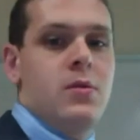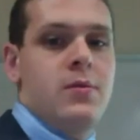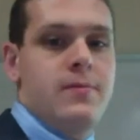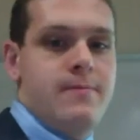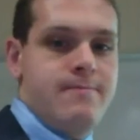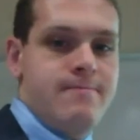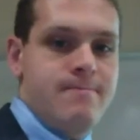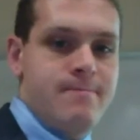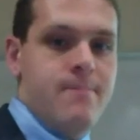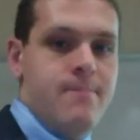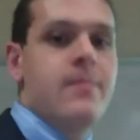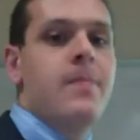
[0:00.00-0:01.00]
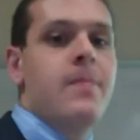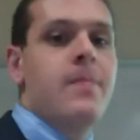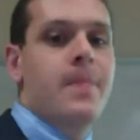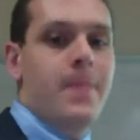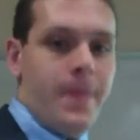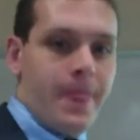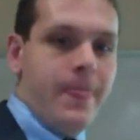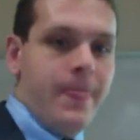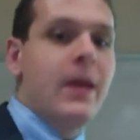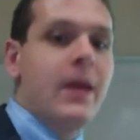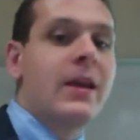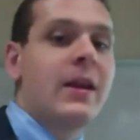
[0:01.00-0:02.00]
interest is triggered.
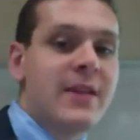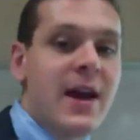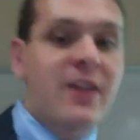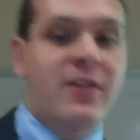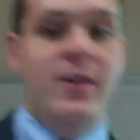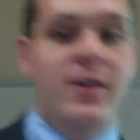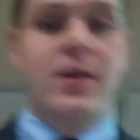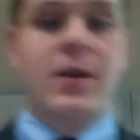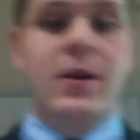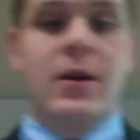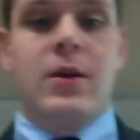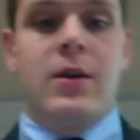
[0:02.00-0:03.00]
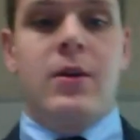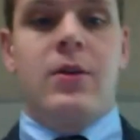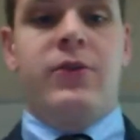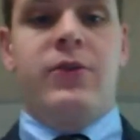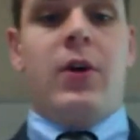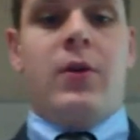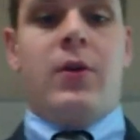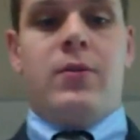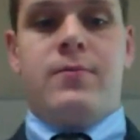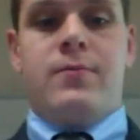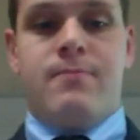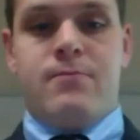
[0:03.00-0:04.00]
Exactly. So
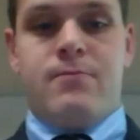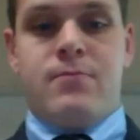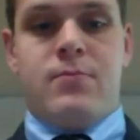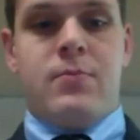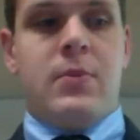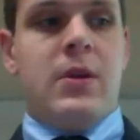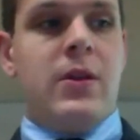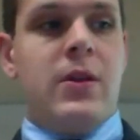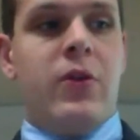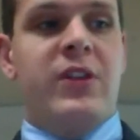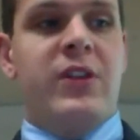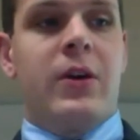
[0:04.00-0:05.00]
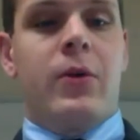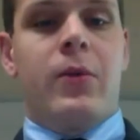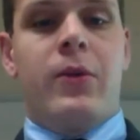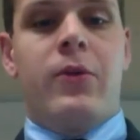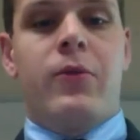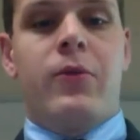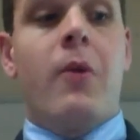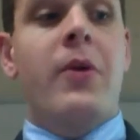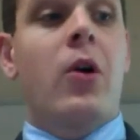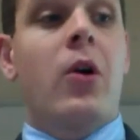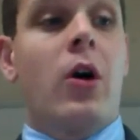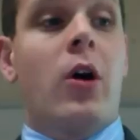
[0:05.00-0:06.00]
there was a, what, what we
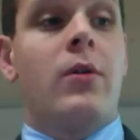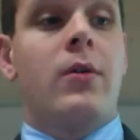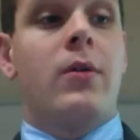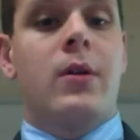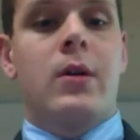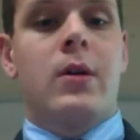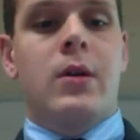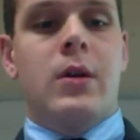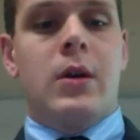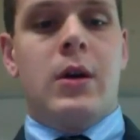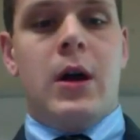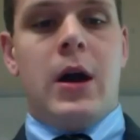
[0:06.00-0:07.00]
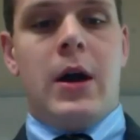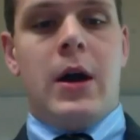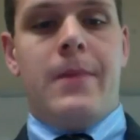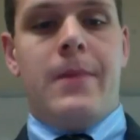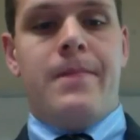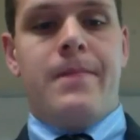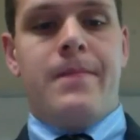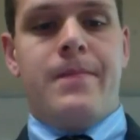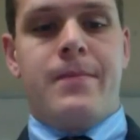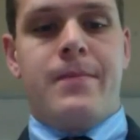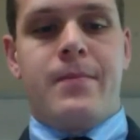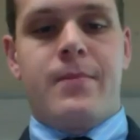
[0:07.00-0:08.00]
call uh,
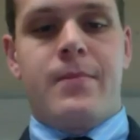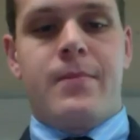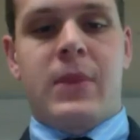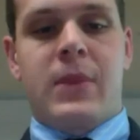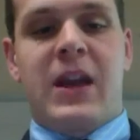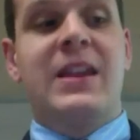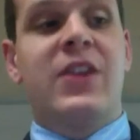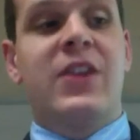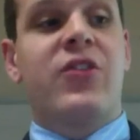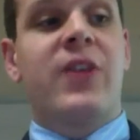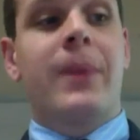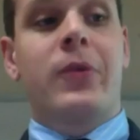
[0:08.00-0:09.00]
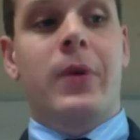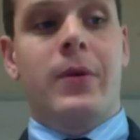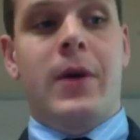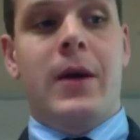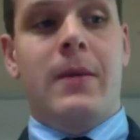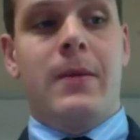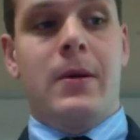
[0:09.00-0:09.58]
a condition subsequent, right?